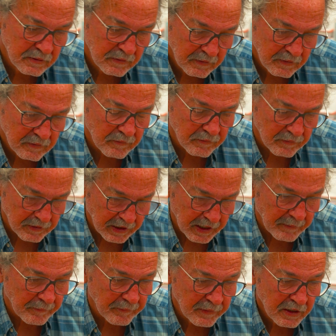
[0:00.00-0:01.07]
Champix,
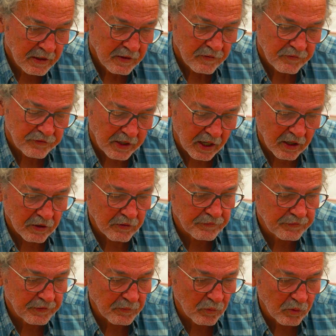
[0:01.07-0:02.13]
like another
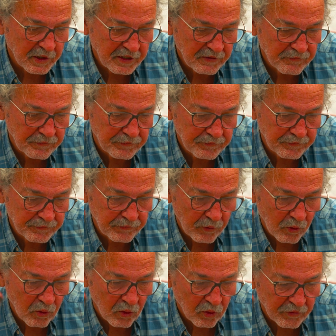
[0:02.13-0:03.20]
medication, has got some
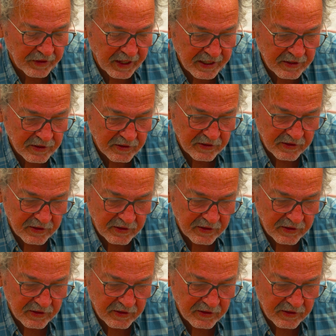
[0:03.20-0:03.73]
side effects.